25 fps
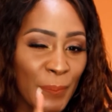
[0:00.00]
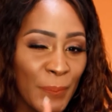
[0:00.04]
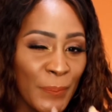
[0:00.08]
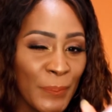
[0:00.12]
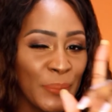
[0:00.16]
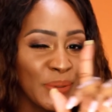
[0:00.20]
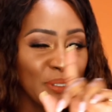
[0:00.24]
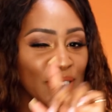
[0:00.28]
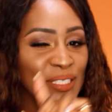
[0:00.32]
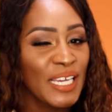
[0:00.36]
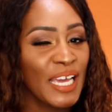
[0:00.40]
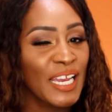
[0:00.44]

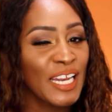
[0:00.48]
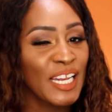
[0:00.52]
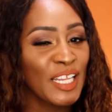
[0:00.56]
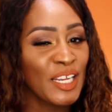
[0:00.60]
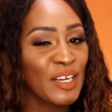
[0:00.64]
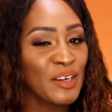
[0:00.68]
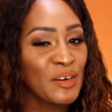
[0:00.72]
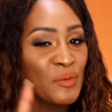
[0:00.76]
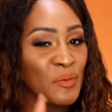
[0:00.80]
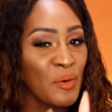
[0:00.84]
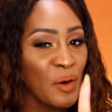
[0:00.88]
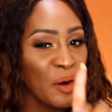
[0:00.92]
but you gotta
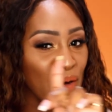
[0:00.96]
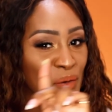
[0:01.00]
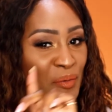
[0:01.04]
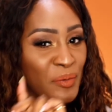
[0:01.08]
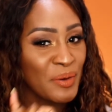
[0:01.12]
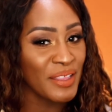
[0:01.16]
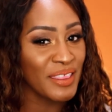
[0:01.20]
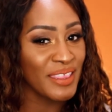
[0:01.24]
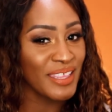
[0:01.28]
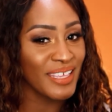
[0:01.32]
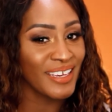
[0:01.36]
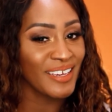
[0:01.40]
learn to work
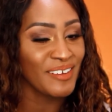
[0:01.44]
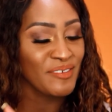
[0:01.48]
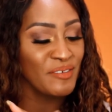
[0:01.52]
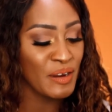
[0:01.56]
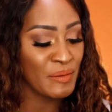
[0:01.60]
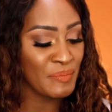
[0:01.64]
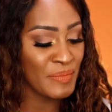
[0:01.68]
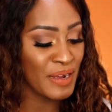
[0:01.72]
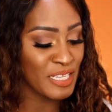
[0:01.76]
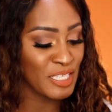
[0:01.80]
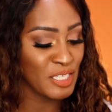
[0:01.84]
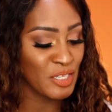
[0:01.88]
with it.
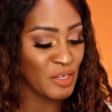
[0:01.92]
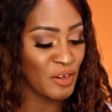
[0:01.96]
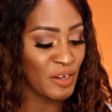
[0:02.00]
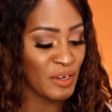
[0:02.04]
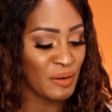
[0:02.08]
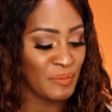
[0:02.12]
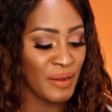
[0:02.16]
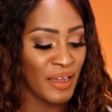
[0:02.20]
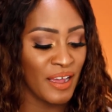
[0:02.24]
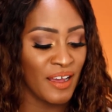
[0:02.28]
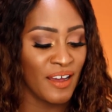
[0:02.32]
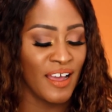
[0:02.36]
What am I
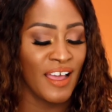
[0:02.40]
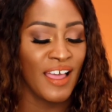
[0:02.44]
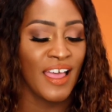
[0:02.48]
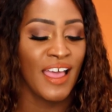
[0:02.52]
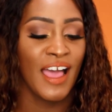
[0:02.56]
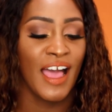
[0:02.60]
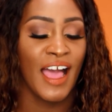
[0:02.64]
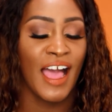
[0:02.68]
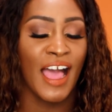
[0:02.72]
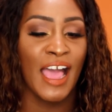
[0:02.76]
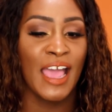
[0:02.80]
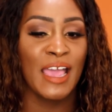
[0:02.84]
talking about?
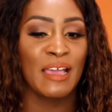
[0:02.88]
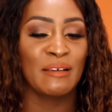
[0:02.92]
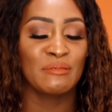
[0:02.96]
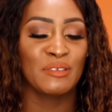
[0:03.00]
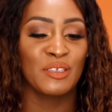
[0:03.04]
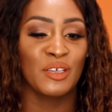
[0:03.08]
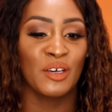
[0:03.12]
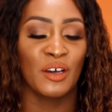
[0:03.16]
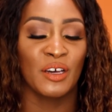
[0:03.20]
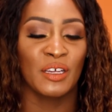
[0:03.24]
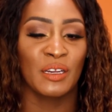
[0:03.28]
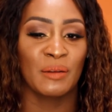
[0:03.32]
I am
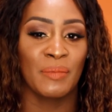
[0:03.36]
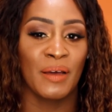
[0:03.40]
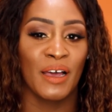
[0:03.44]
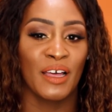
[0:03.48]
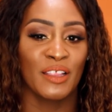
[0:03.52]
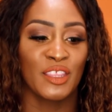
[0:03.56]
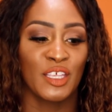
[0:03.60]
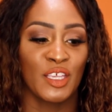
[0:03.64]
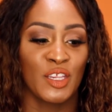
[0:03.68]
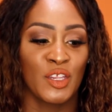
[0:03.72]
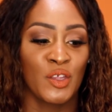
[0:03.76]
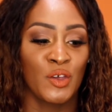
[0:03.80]
talking
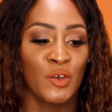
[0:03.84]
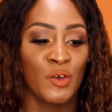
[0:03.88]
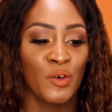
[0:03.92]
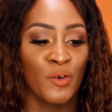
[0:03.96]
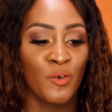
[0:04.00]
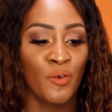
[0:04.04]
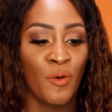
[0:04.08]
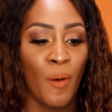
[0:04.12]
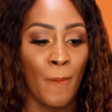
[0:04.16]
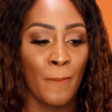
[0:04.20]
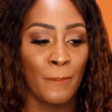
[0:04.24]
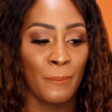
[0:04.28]
about the
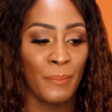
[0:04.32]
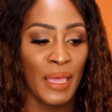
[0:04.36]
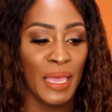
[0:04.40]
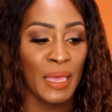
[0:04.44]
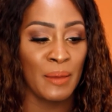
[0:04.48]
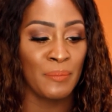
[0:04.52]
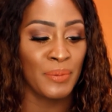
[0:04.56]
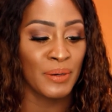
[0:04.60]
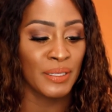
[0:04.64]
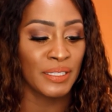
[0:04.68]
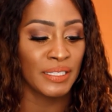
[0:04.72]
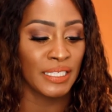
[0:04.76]
new
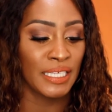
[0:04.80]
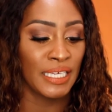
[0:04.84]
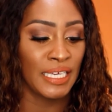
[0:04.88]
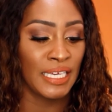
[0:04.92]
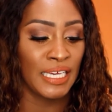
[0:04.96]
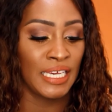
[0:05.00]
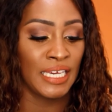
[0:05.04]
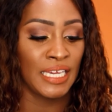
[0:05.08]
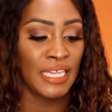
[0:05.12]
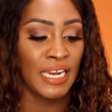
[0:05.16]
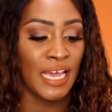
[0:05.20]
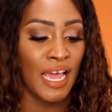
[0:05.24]

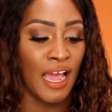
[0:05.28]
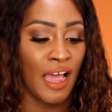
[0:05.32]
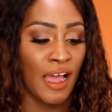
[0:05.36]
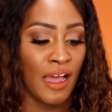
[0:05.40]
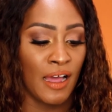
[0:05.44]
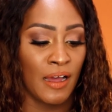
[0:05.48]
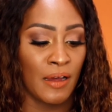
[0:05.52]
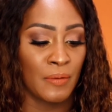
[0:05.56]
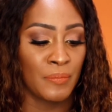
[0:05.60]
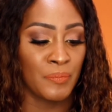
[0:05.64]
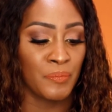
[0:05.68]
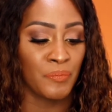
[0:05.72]
Maybelline
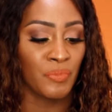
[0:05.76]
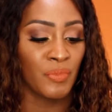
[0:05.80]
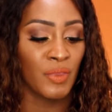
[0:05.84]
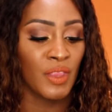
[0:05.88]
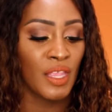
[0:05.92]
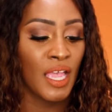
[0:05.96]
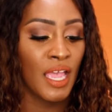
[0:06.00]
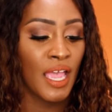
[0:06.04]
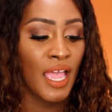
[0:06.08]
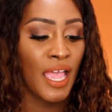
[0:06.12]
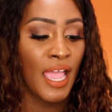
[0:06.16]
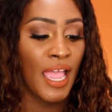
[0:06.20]
um,
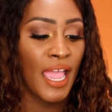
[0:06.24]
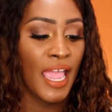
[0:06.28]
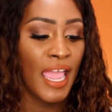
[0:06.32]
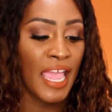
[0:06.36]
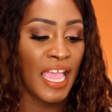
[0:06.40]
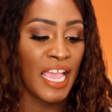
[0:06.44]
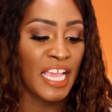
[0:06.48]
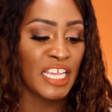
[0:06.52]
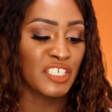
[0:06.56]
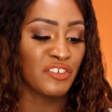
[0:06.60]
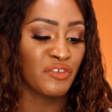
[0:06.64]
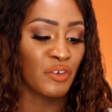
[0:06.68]

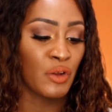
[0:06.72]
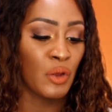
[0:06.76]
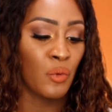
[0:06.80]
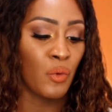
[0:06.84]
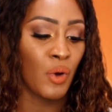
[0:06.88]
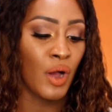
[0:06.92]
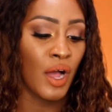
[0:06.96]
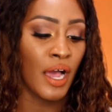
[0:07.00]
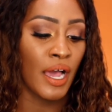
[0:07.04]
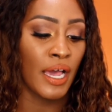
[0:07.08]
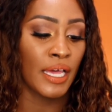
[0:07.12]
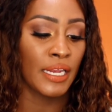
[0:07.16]
Age
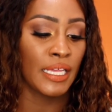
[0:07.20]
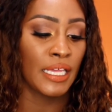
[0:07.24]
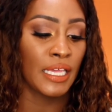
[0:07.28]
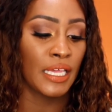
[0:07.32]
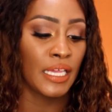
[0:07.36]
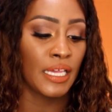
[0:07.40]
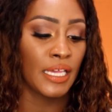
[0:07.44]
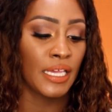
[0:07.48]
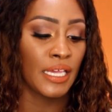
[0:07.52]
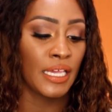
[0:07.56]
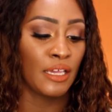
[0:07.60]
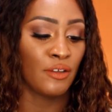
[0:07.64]
Rewind
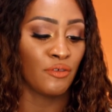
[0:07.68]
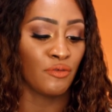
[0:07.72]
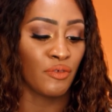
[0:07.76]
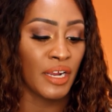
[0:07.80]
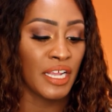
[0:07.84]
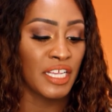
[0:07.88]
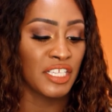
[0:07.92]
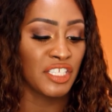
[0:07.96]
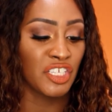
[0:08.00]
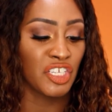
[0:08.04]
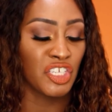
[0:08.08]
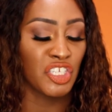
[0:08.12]

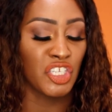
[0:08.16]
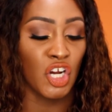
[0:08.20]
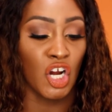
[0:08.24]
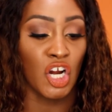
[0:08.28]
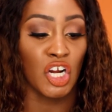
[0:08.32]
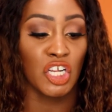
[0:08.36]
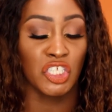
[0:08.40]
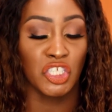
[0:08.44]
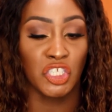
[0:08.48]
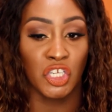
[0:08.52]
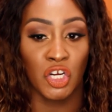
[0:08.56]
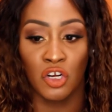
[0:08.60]
Eraser
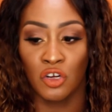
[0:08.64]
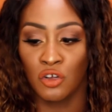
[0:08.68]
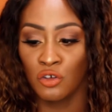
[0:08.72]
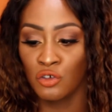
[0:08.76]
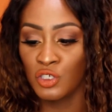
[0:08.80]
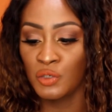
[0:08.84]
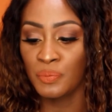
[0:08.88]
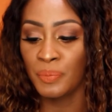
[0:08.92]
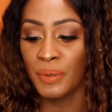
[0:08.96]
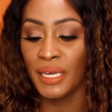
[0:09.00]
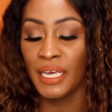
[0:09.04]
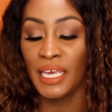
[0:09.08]
Dark
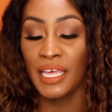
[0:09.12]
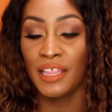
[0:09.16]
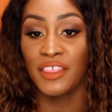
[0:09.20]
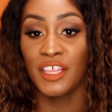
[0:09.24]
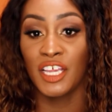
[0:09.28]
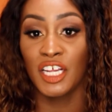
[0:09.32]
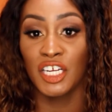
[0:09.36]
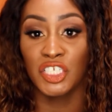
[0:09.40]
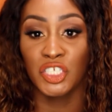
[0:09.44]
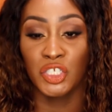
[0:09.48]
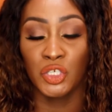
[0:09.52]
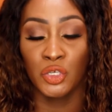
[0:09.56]
Circles, but in
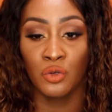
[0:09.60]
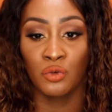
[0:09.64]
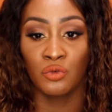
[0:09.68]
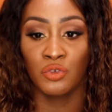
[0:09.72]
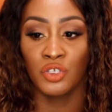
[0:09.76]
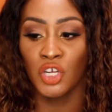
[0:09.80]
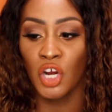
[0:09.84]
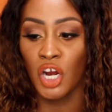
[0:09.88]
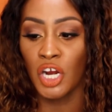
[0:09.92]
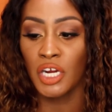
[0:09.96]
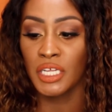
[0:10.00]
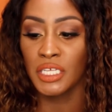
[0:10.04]
their two
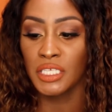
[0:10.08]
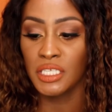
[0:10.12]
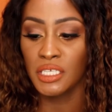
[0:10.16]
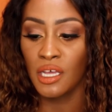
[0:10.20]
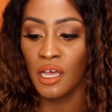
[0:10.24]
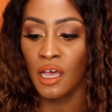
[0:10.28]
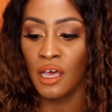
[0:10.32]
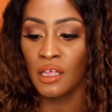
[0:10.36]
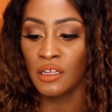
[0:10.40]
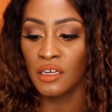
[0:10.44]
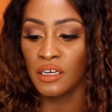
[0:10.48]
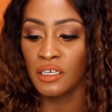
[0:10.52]
darkest
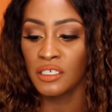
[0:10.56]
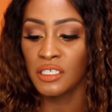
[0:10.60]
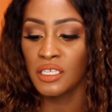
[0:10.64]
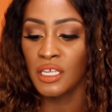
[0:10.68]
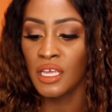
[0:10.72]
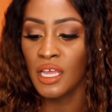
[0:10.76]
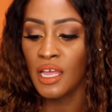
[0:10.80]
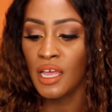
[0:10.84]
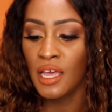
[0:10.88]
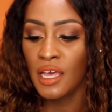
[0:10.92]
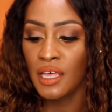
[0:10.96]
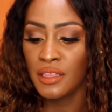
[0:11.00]
colors.
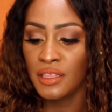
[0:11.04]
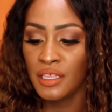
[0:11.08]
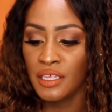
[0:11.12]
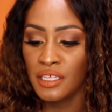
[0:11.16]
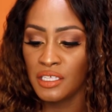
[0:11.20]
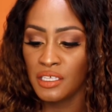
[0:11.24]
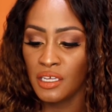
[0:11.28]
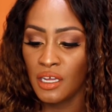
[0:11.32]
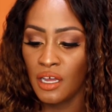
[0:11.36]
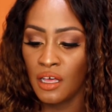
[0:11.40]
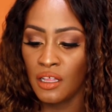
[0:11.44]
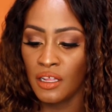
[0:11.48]

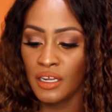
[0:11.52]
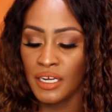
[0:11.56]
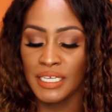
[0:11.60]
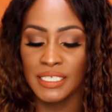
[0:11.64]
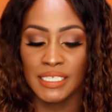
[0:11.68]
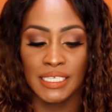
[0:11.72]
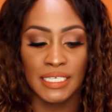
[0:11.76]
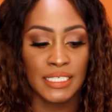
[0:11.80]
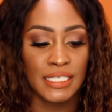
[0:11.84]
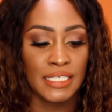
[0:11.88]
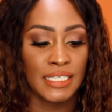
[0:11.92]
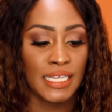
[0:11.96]
This color
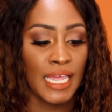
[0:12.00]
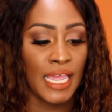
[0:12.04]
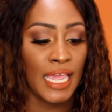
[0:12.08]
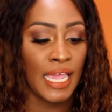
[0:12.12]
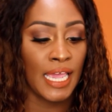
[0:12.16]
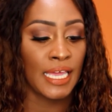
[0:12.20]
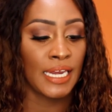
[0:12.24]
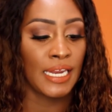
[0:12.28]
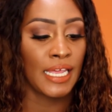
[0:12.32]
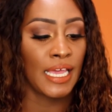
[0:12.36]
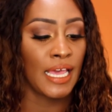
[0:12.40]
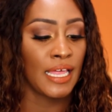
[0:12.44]
is in
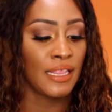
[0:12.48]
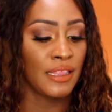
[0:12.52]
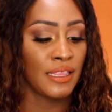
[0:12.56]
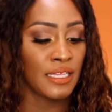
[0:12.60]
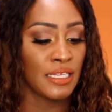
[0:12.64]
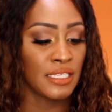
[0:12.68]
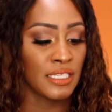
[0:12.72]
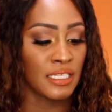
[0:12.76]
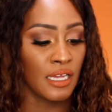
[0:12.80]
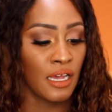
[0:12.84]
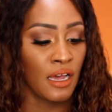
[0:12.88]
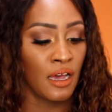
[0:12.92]
tan and
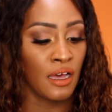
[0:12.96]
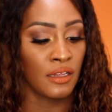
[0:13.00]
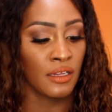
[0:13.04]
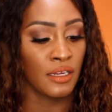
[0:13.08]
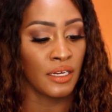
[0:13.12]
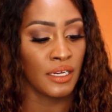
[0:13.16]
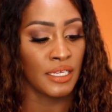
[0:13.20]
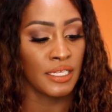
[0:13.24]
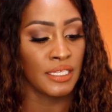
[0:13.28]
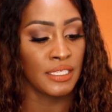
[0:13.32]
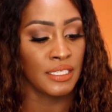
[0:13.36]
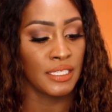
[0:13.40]
this color
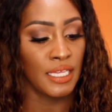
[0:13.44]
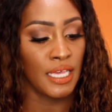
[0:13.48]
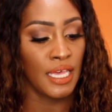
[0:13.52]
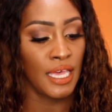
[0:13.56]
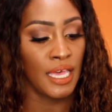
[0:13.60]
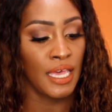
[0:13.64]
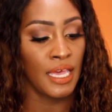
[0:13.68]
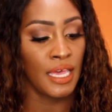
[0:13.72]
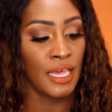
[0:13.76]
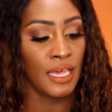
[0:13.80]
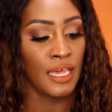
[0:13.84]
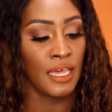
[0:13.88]
is
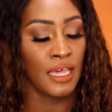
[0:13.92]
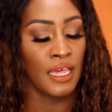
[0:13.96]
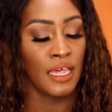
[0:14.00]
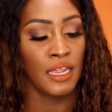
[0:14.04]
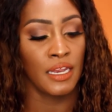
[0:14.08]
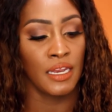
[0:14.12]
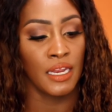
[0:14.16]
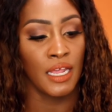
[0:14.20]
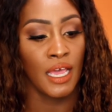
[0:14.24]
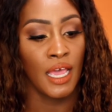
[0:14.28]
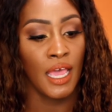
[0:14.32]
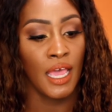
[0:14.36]
in